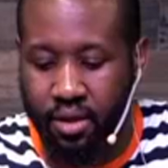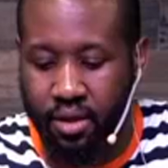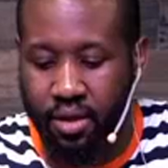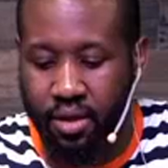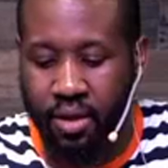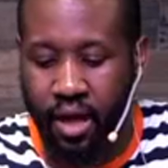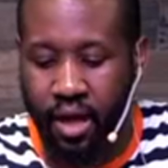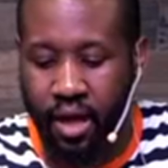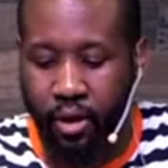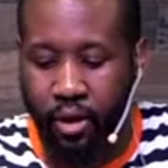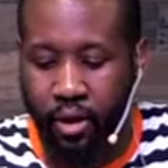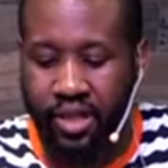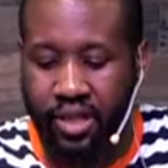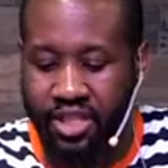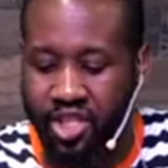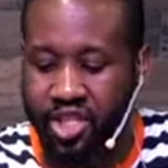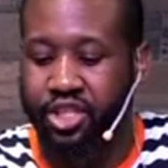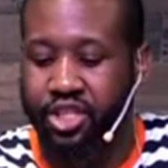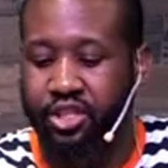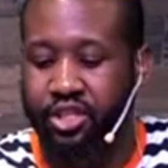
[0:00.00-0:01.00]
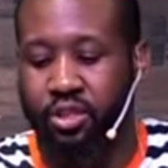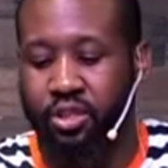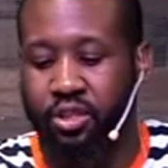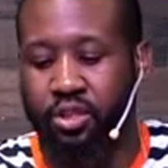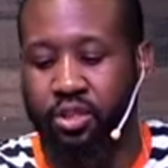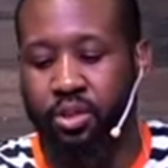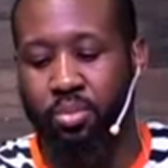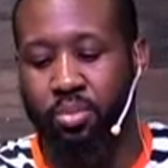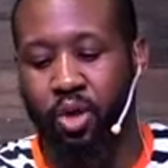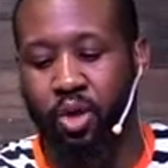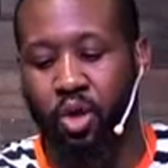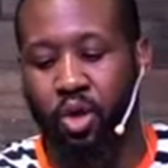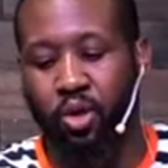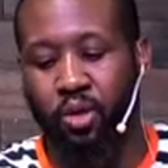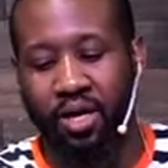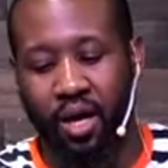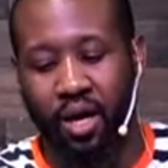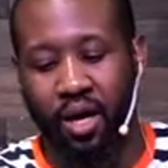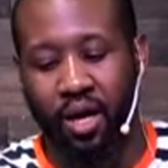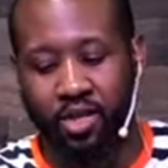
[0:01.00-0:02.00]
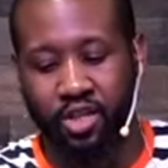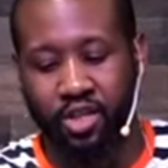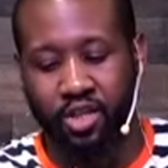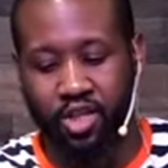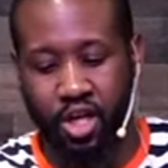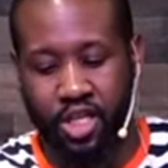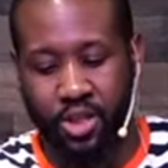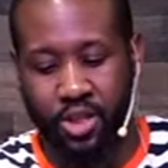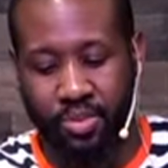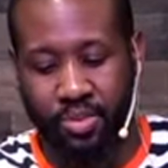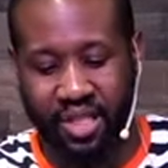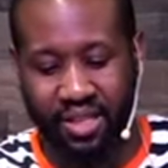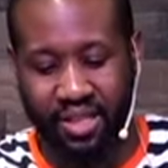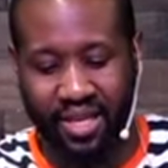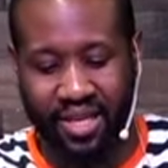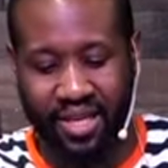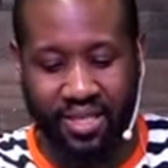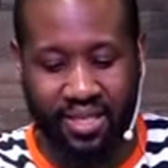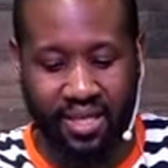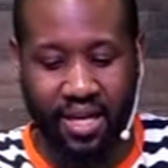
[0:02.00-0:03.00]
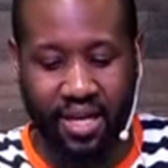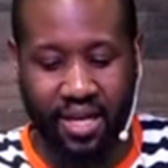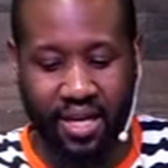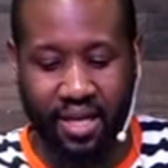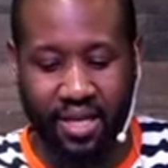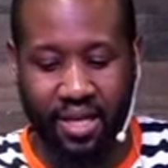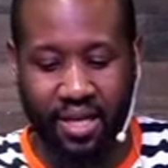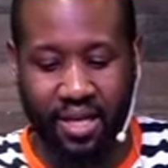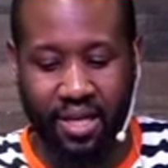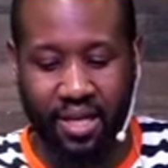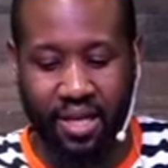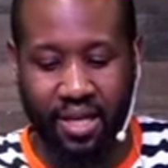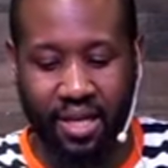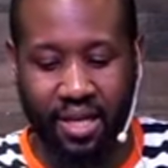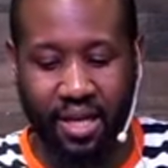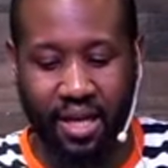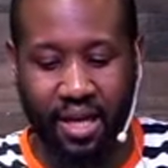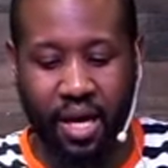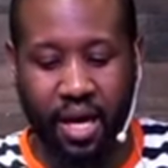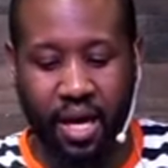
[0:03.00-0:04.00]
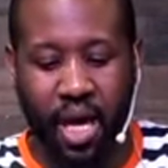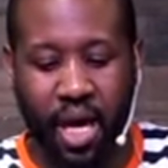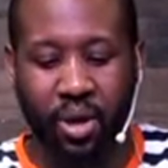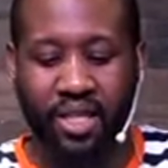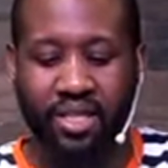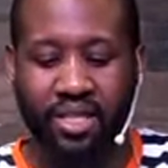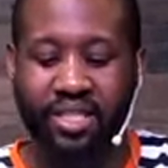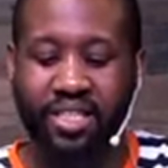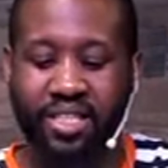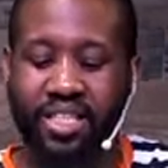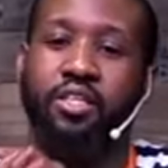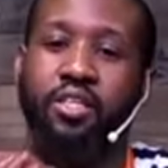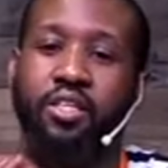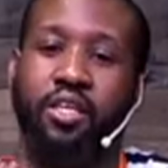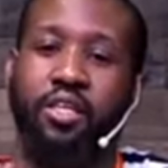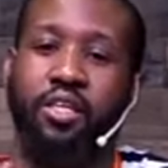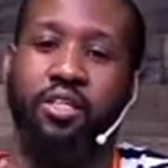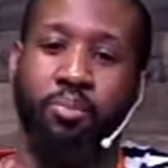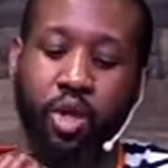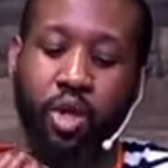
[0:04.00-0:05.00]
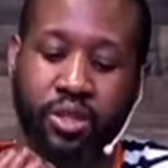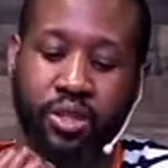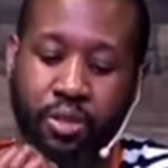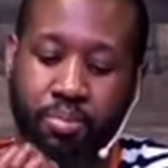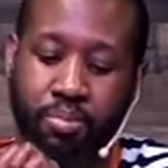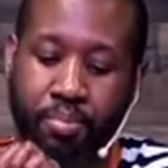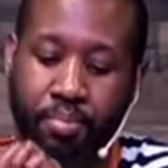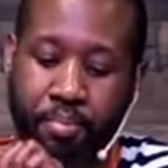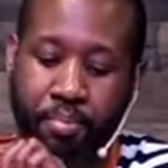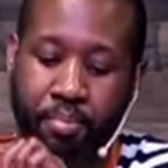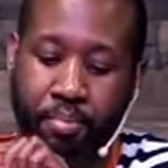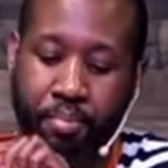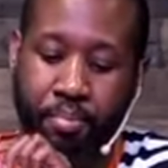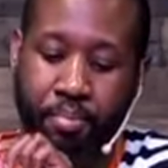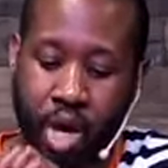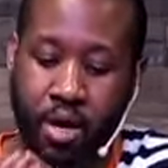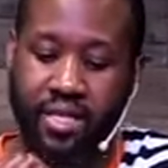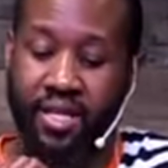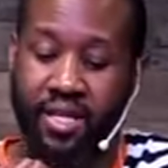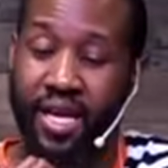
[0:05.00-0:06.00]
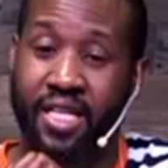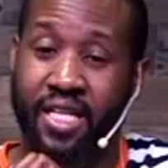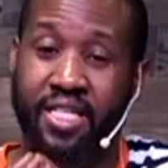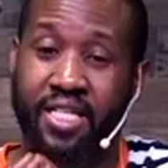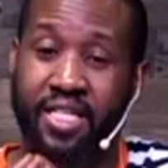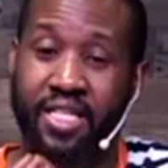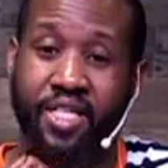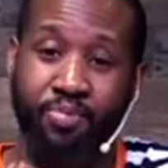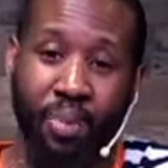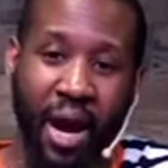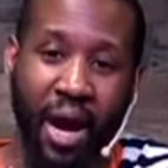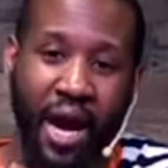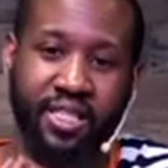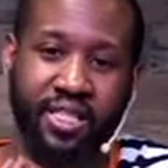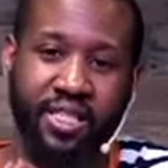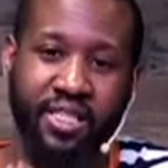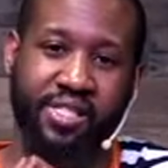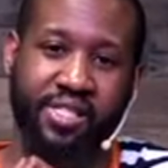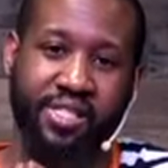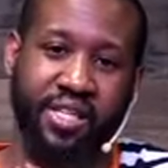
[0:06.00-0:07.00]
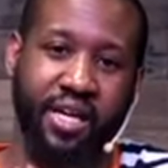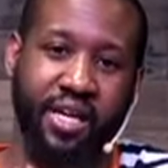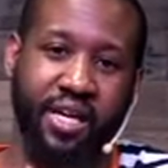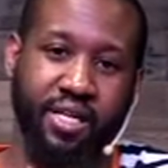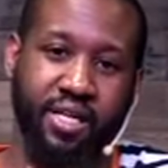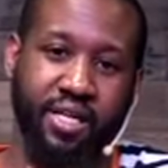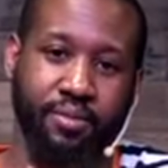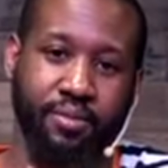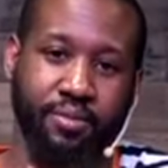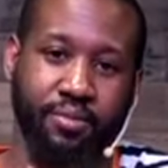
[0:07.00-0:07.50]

not only teaches us about God's judgment against sin, but it teaches us about his mercy in spite of sin.